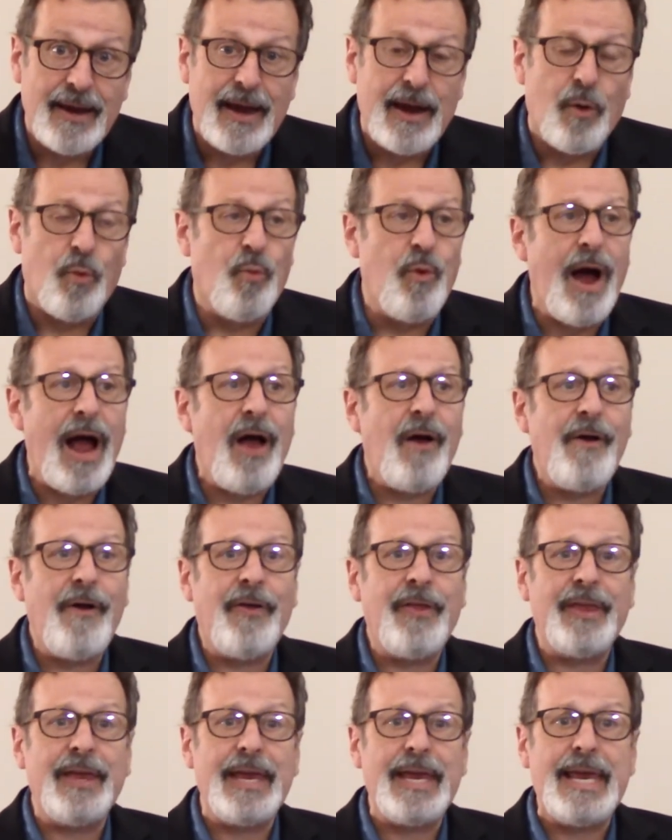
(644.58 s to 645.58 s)

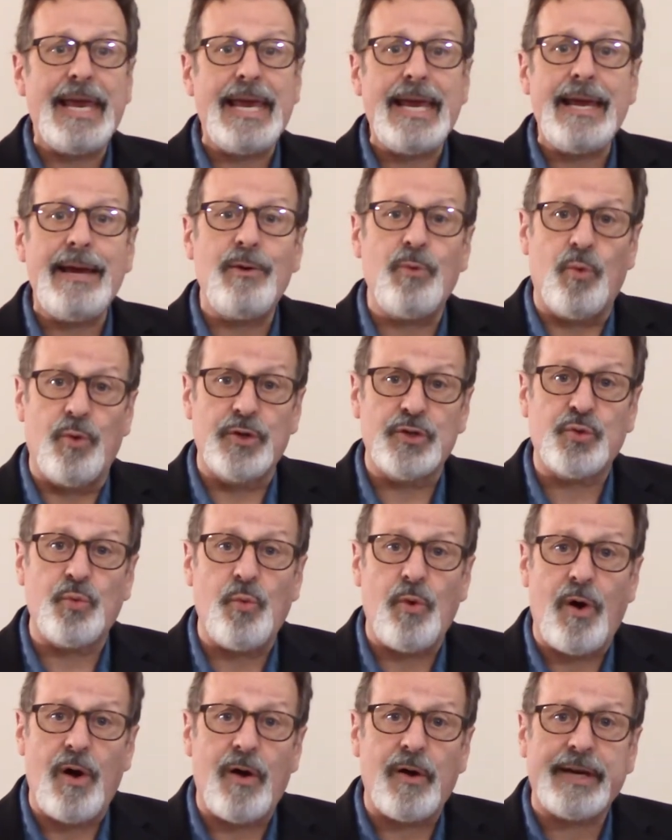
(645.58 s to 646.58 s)
while he was
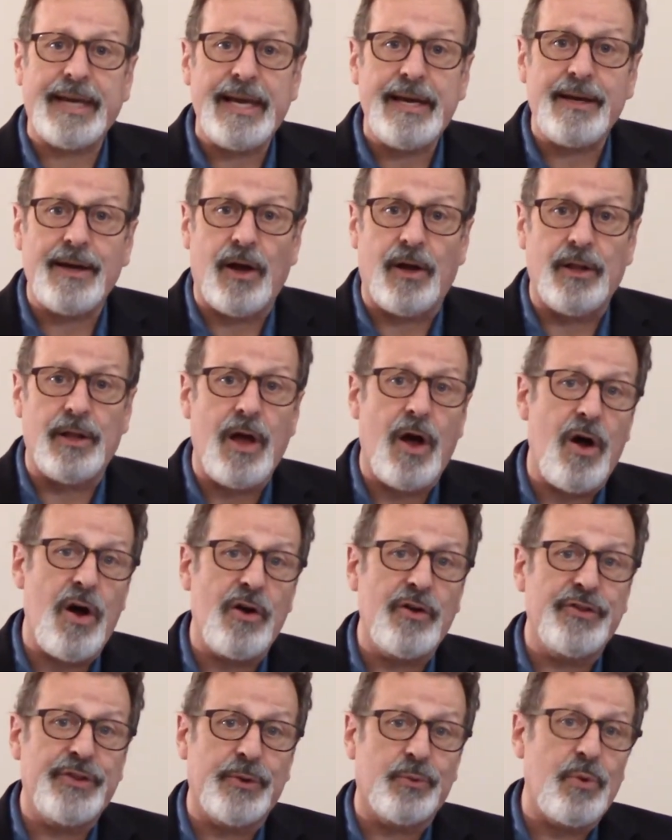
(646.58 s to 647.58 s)
walking
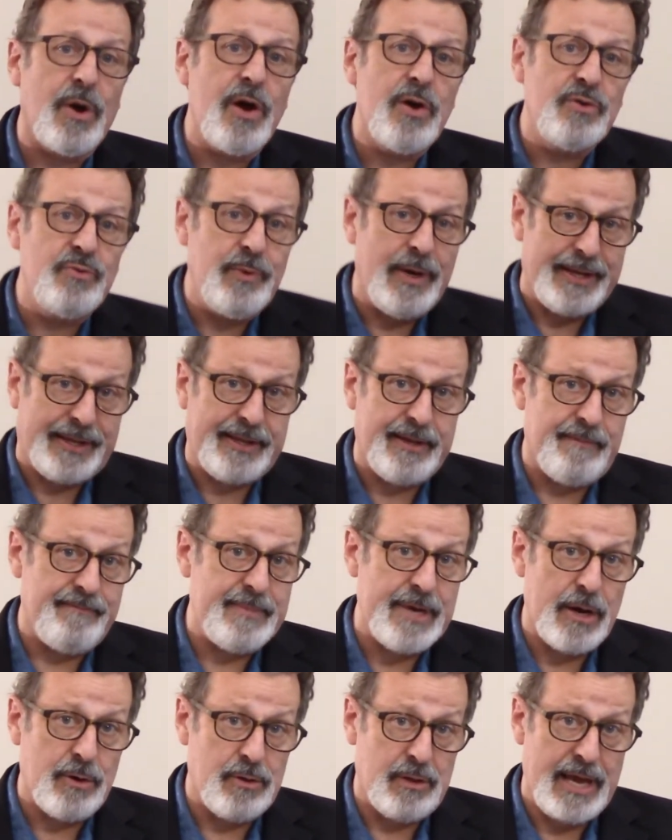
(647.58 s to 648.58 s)
along the road with them,
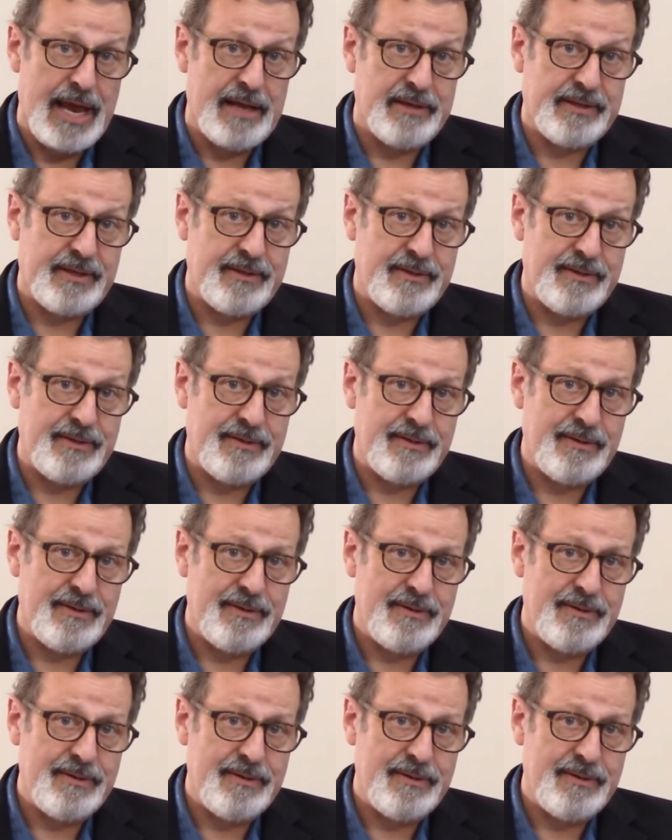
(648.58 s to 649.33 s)
no less.